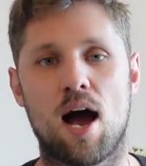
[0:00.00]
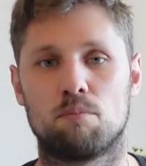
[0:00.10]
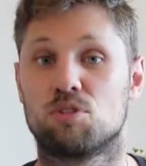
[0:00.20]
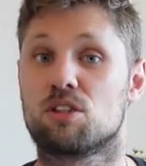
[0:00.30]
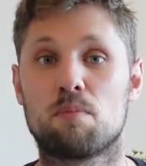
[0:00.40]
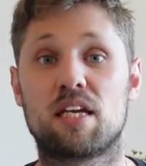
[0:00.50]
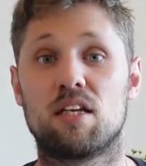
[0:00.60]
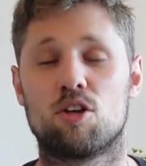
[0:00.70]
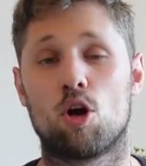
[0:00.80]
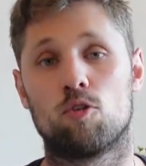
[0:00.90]
just
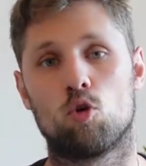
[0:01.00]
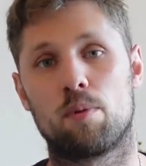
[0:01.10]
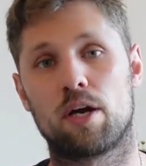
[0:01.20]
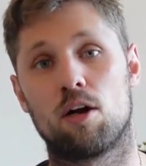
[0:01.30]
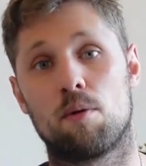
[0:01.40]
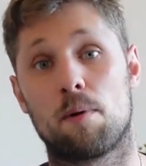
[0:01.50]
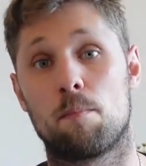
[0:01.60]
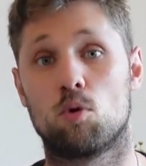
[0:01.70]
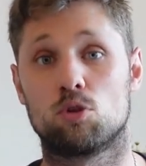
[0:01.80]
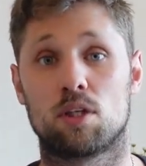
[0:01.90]
making the overall beer a bit
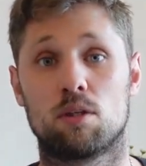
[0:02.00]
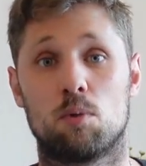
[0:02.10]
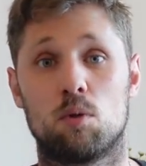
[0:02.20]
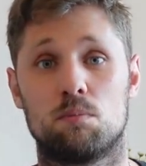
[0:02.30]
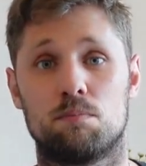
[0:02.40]
more drinkable.